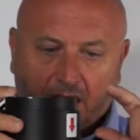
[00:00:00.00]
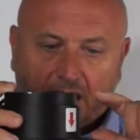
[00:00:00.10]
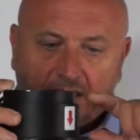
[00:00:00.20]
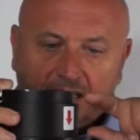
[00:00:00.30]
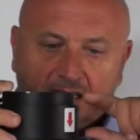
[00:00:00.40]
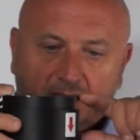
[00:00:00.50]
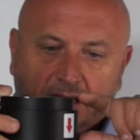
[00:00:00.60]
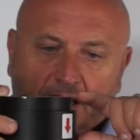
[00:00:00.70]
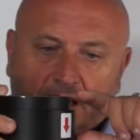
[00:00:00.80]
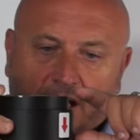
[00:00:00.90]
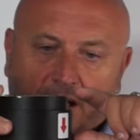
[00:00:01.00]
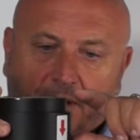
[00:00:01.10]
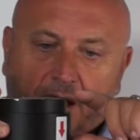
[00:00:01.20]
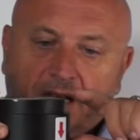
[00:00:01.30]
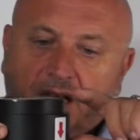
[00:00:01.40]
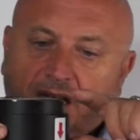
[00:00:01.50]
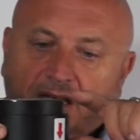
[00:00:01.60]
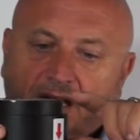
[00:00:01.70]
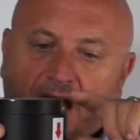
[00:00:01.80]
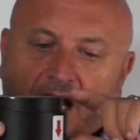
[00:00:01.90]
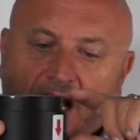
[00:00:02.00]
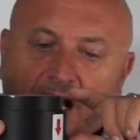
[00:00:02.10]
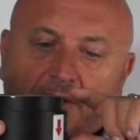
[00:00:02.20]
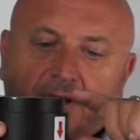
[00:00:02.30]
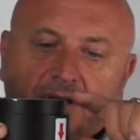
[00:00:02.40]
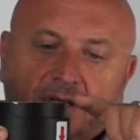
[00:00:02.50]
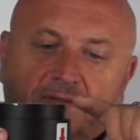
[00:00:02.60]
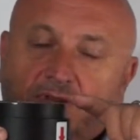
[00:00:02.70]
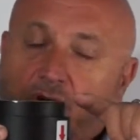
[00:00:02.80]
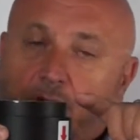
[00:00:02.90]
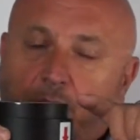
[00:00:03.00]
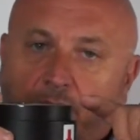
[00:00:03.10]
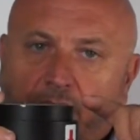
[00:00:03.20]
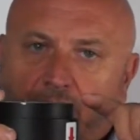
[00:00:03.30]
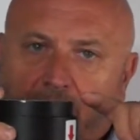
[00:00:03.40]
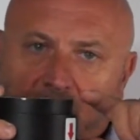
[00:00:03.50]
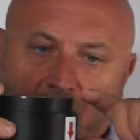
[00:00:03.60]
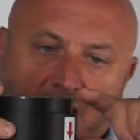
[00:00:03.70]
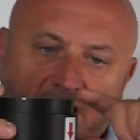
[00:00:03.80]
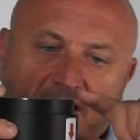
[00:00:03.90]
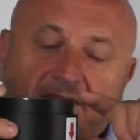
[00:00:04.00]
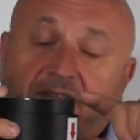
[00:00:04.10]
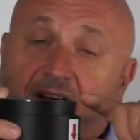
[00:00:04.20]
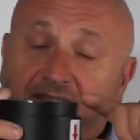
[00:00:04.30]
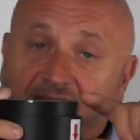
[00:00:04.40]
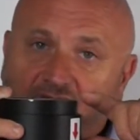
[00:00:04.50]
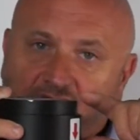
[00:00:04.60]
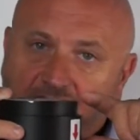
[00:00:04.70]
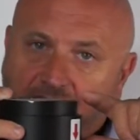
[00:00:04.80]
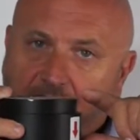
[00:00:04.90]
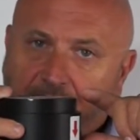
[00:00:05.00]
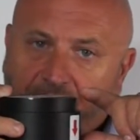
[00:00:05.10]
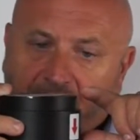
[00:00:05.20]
and this only needs a clearance of 2.75 inches